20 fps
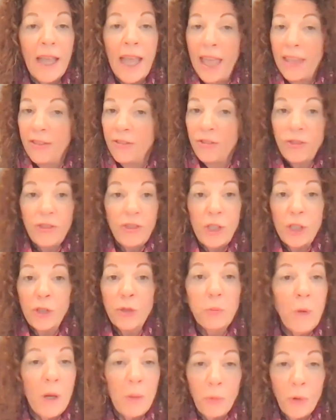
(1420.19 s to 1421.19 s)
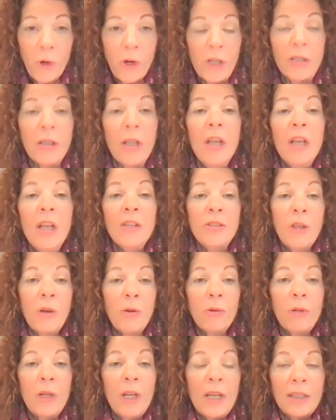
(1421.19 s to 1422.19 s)
And just one word.
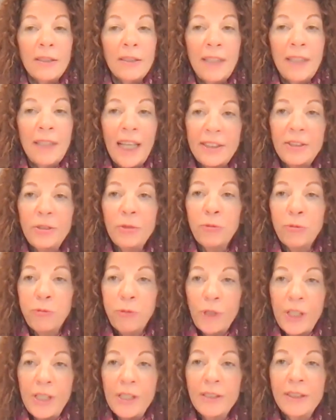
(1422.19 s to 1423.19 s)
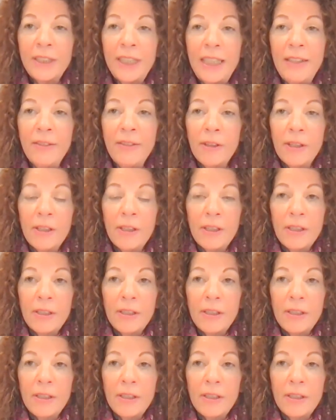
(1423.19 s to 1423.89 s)
So let's really,